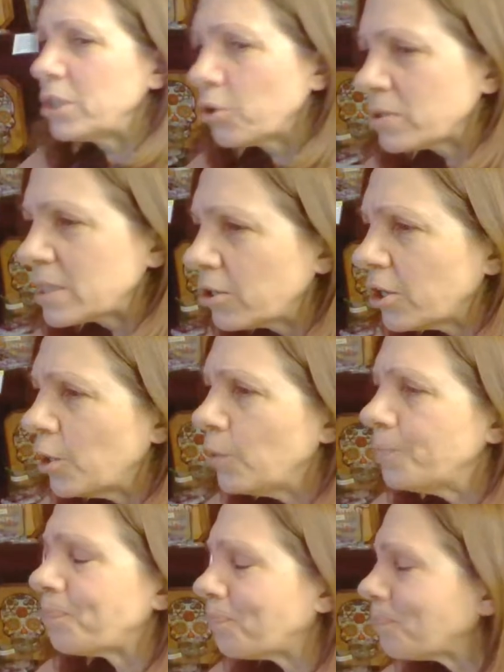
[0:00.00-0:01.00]
years ago.
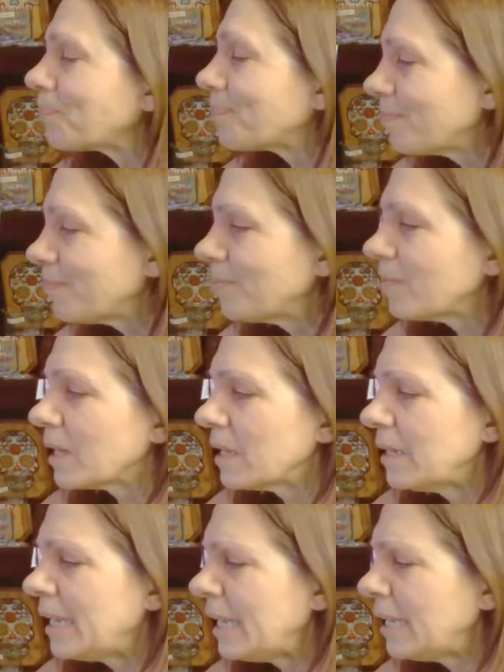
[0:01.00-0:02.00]

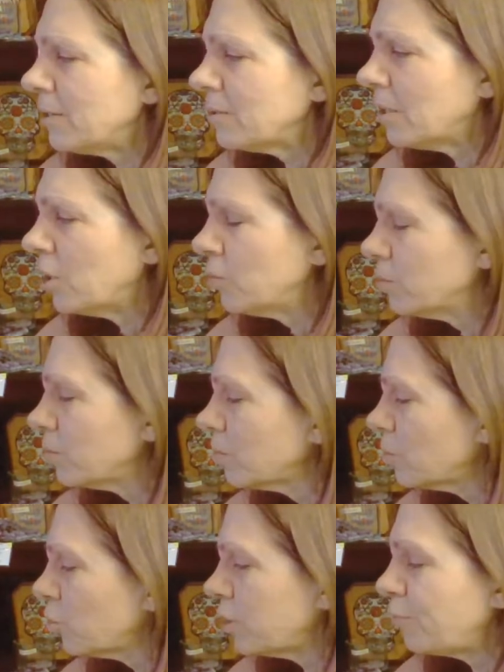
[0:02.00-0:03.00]
And no,
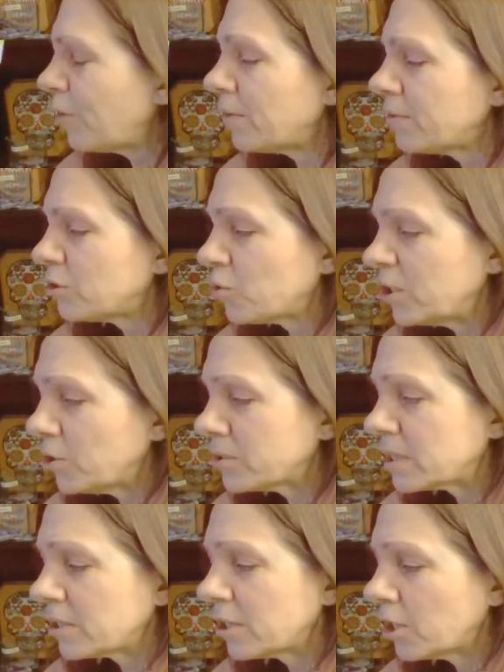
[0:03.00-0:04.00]
3,500
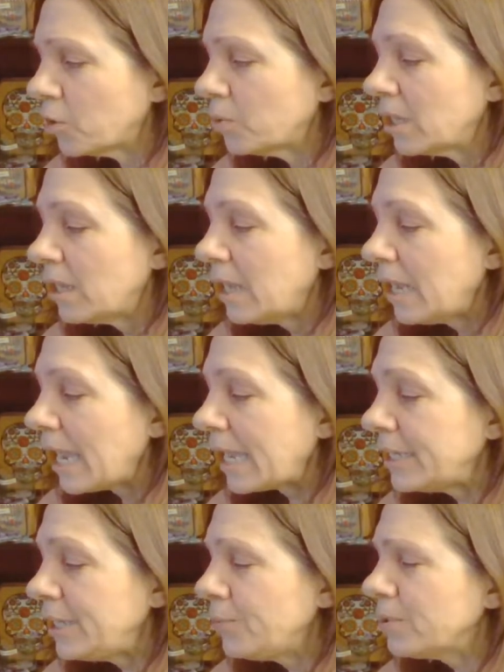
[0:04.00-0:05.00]
years ago.
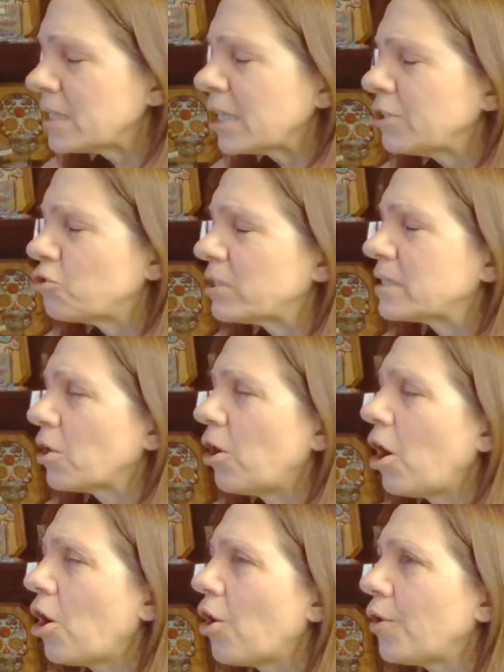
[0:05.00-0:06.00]
And he was like just
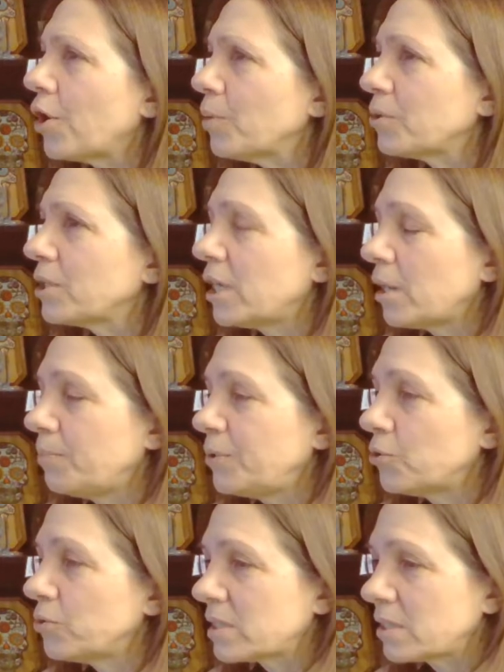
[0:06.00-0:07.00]
horribly
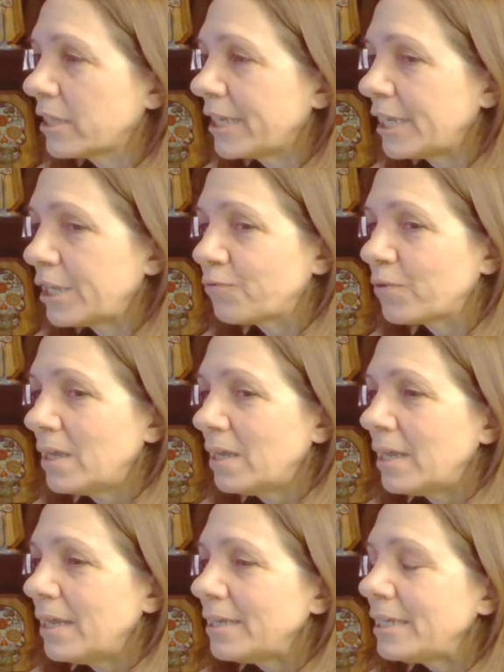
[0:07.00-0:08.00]
abused slave.
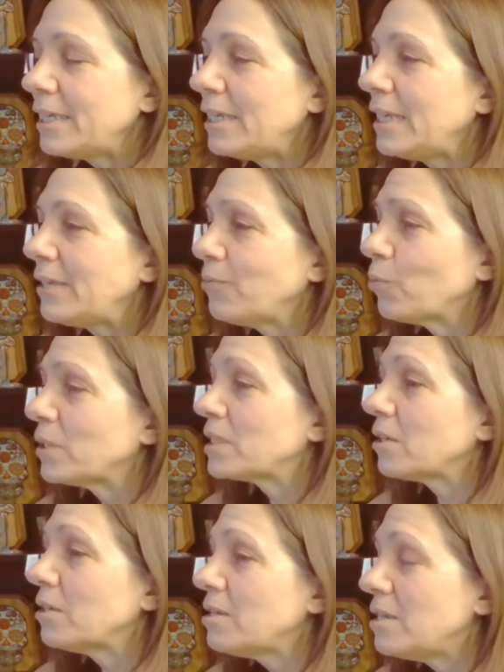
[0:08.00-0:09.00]
He was,
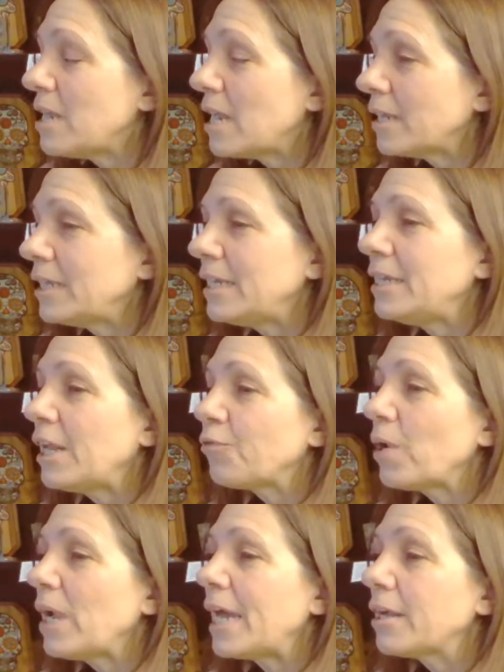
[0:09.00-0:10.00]
ne he
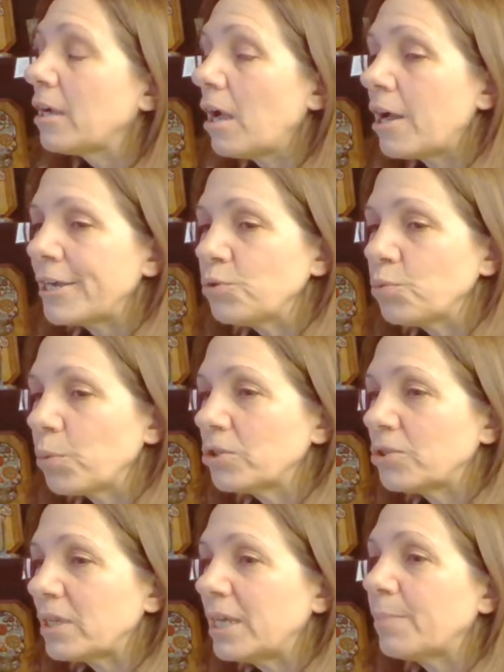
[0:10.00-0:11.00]
never had a kind word
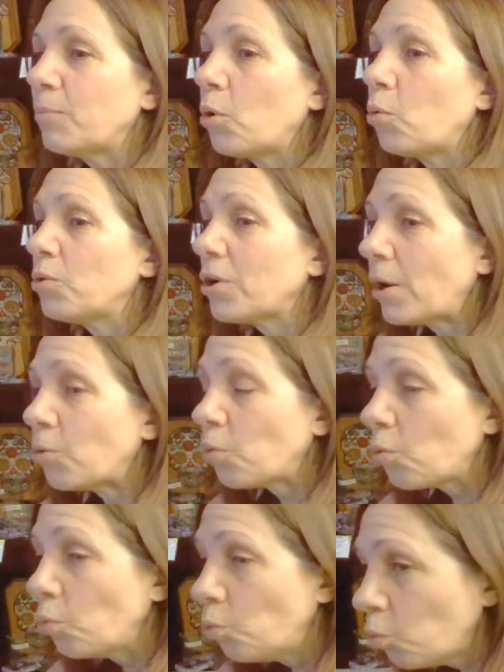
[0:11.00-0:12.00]
to him, not
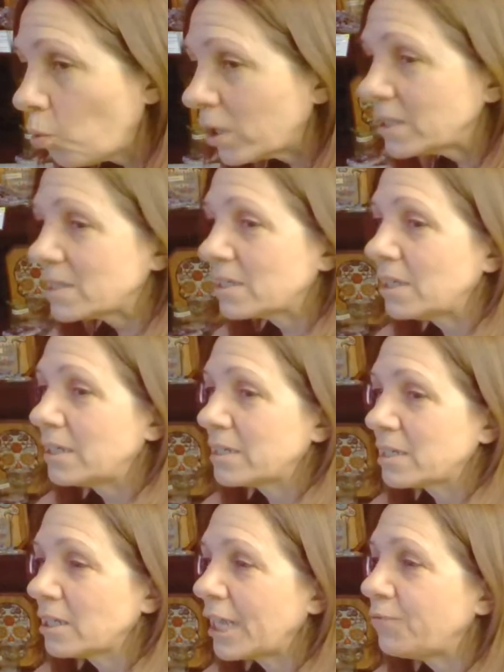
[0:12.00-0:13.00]
once in
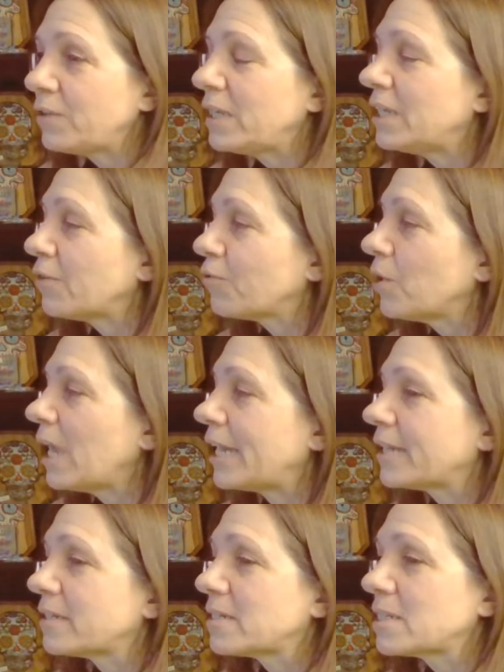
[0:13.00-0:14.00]
his life. He never
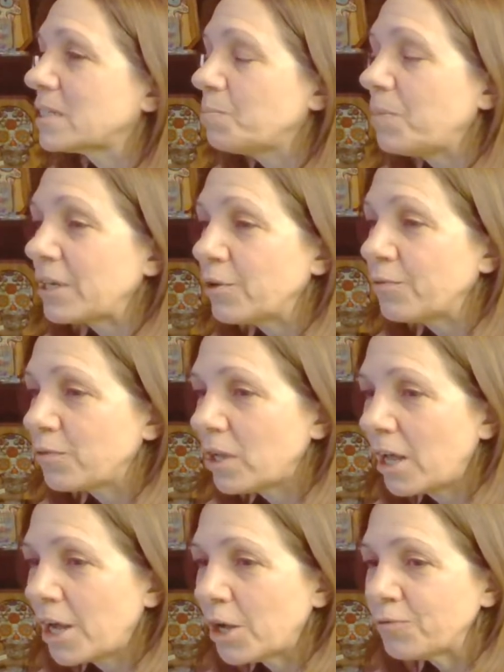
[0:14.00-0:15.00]
had a speck of
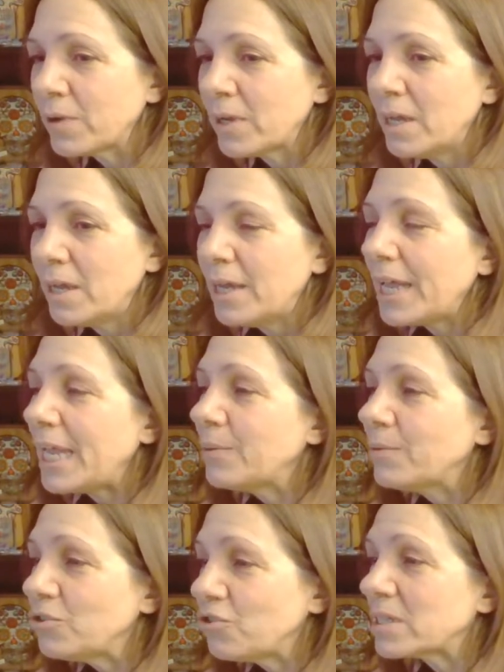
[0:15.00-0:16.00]
love it
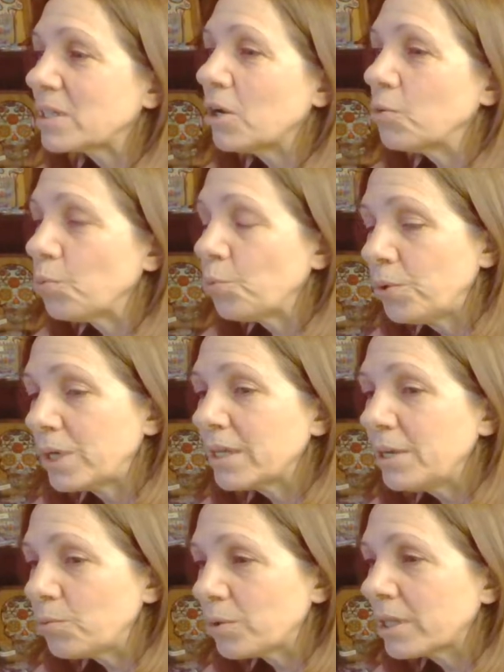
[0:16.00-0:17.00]
was just a
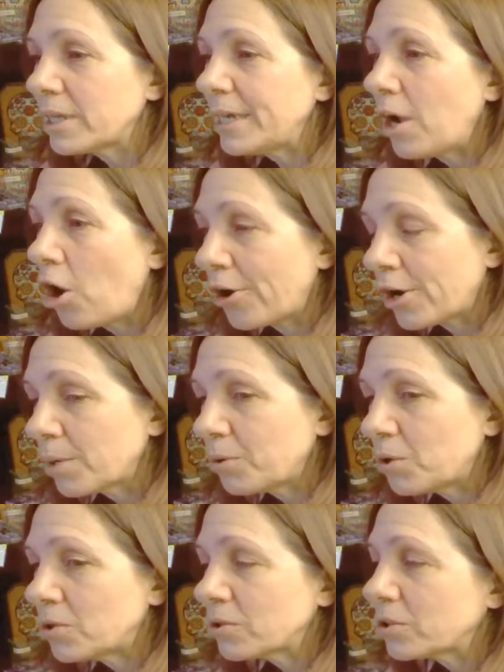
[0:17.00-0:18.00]
really, really
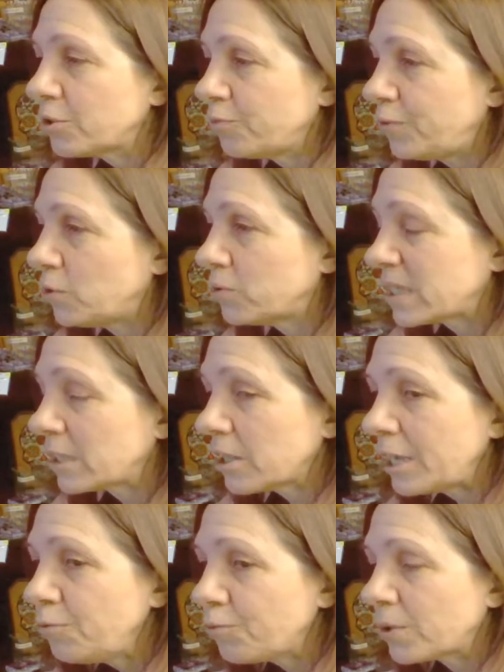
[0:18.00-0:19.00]
horrible, confusing
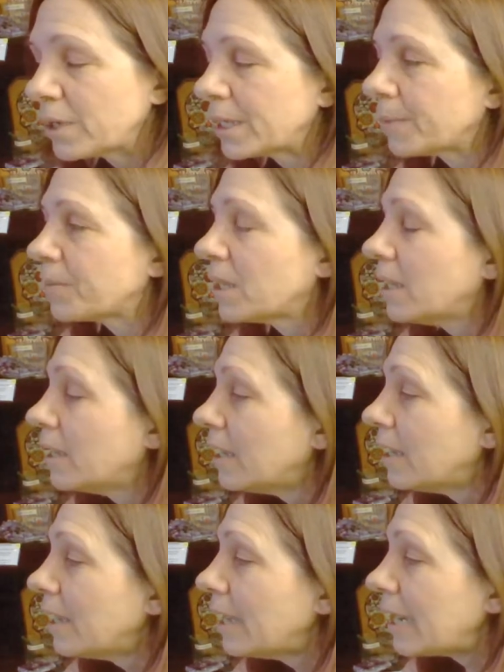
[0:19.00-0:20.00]
life for him.
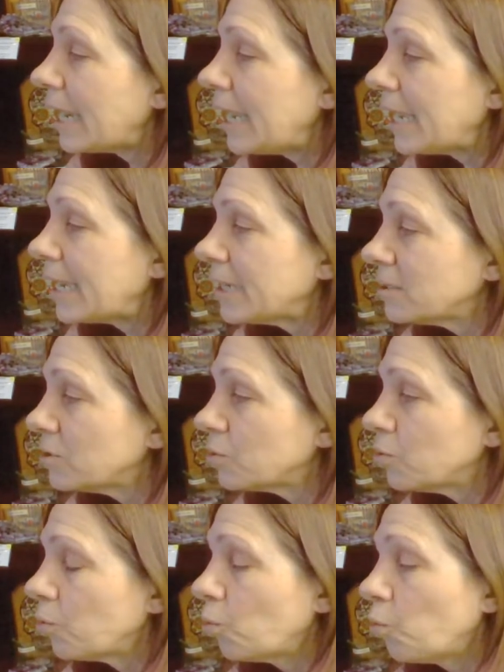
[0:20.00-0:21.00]
And
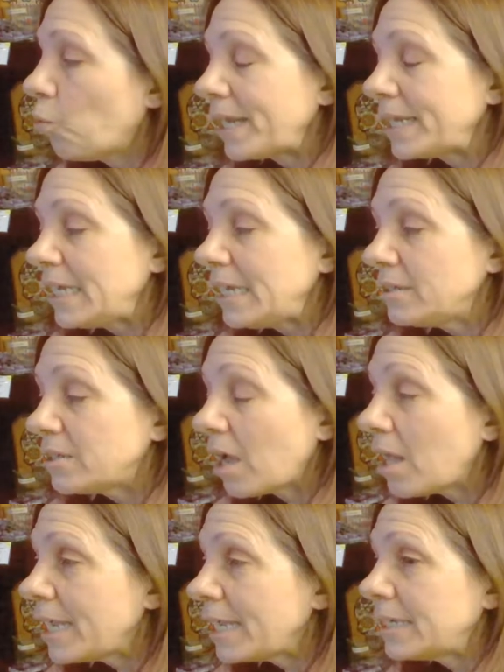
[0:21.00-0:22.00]
when he
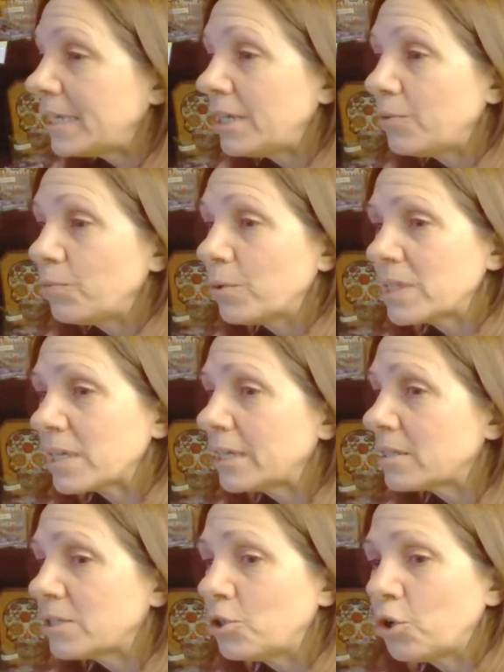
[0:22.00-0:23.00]
died, he was
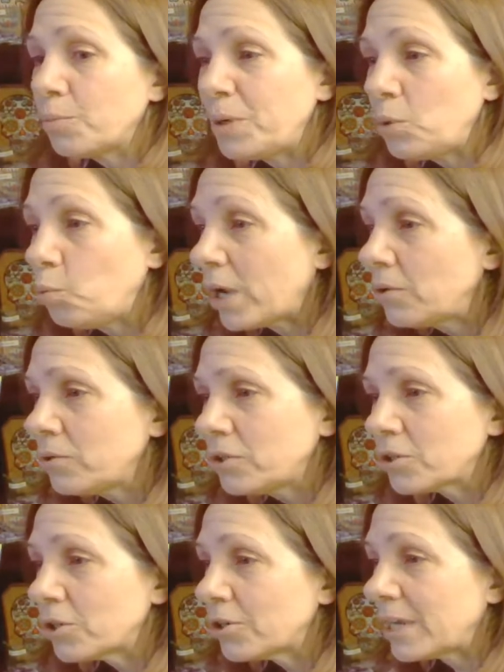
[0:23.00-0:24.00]
like still
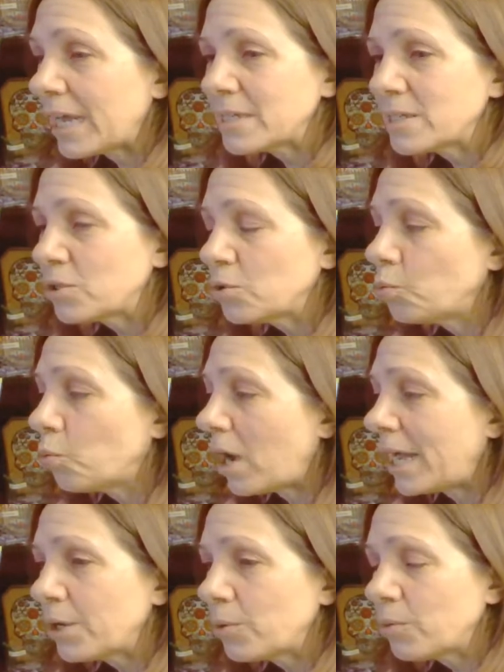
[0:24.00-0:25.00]
bewildered as to
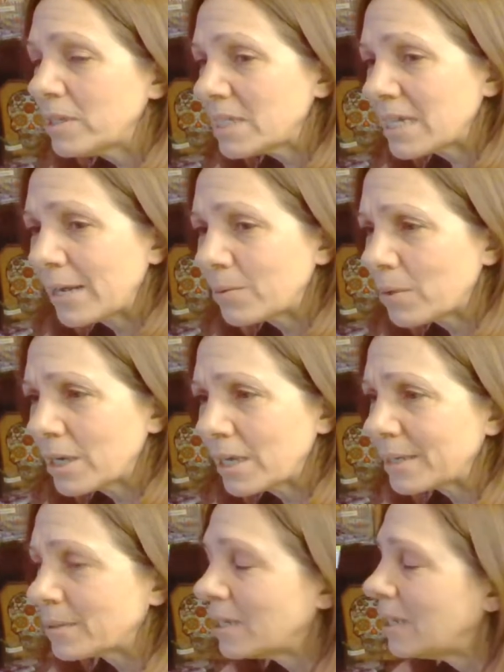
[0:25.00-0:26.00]
why it was that way.